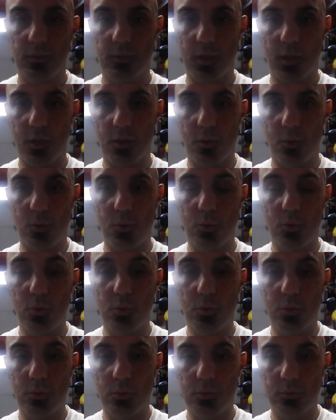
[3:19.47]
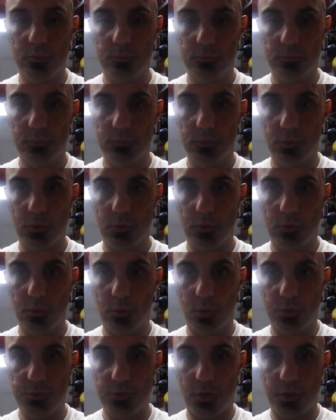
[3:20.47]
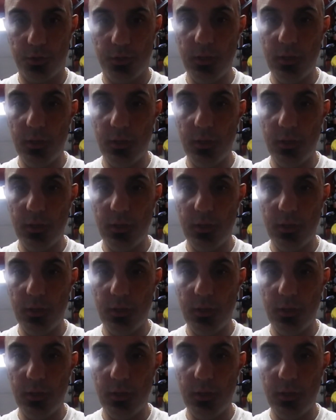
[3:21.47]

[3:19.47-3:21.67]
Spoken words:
that goes on